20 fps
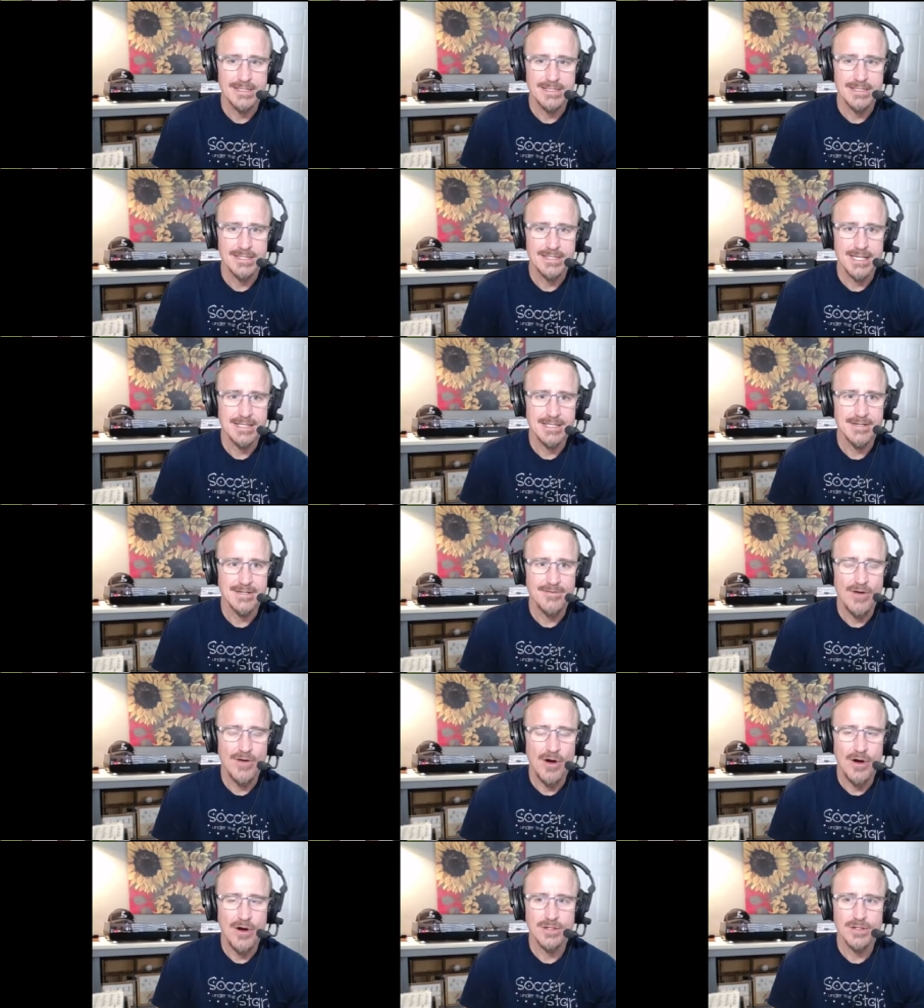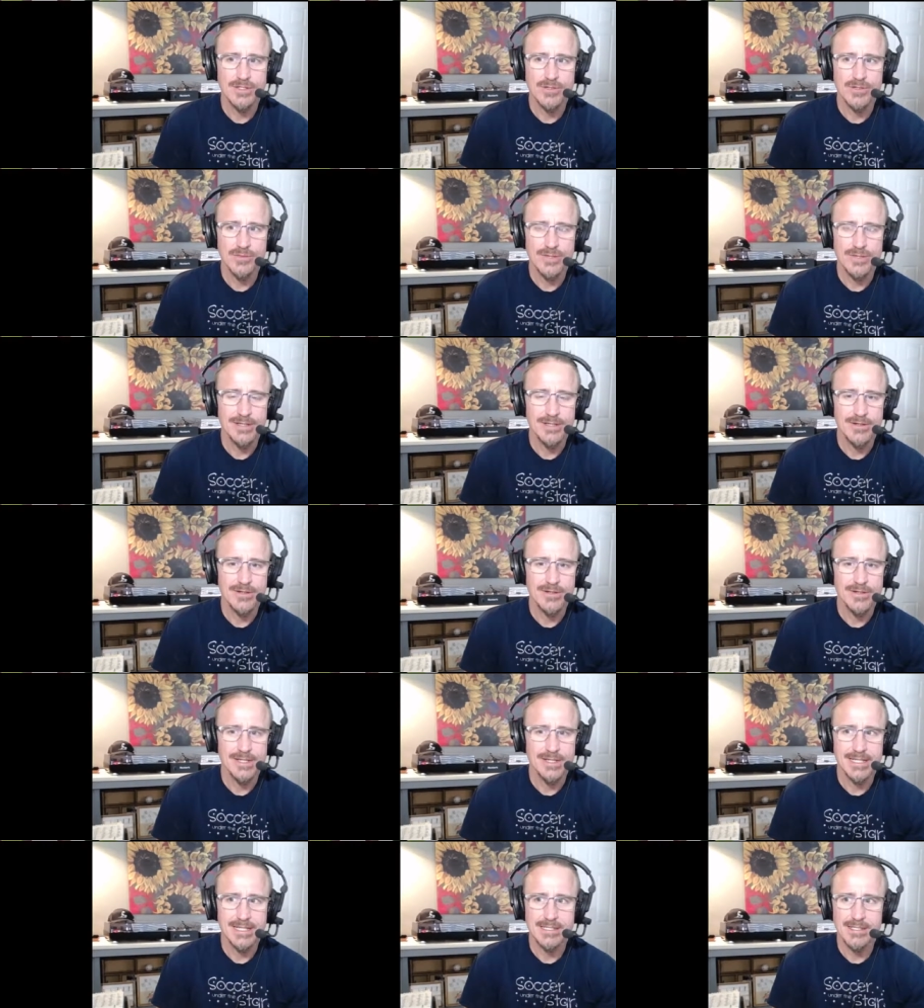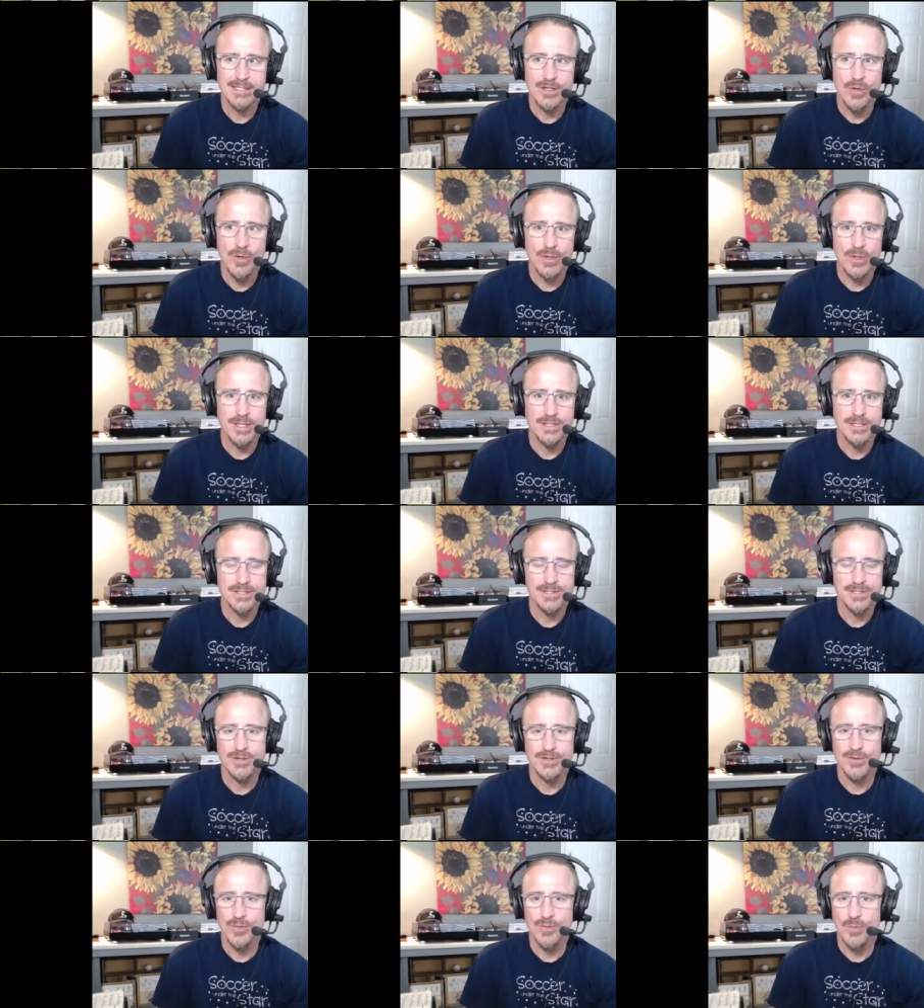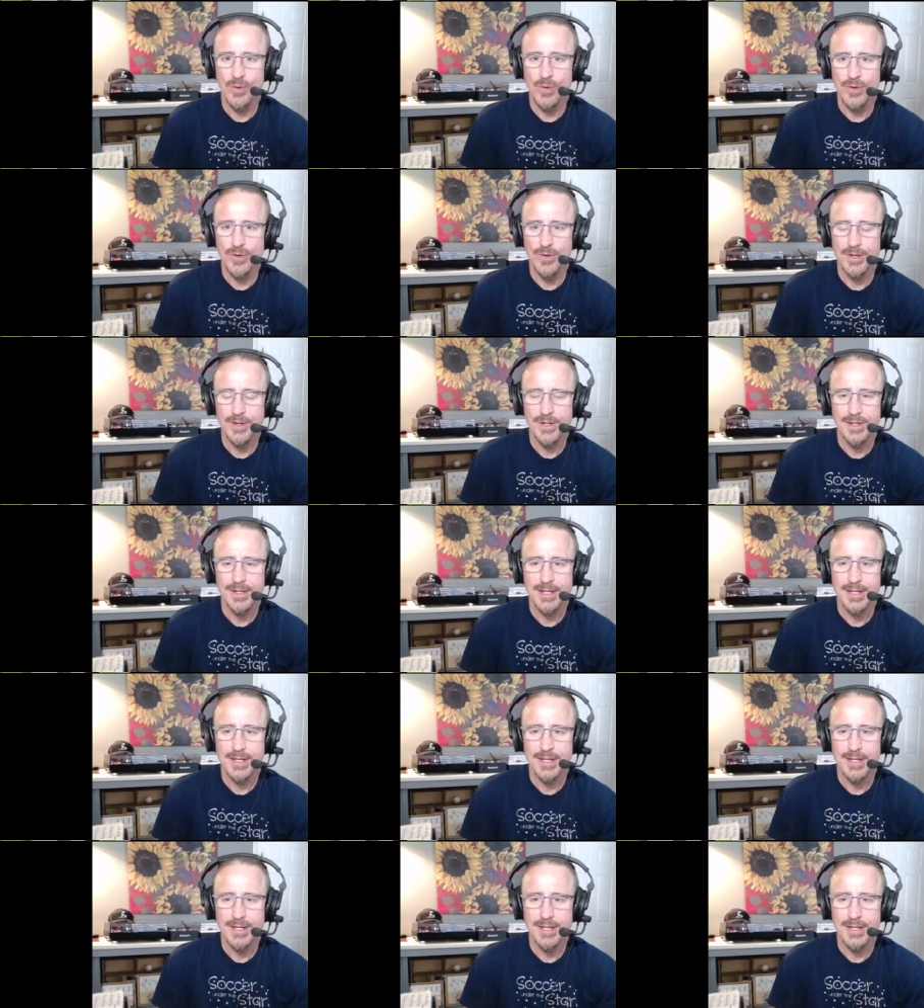sensitive heart to relearn things according to Your Word.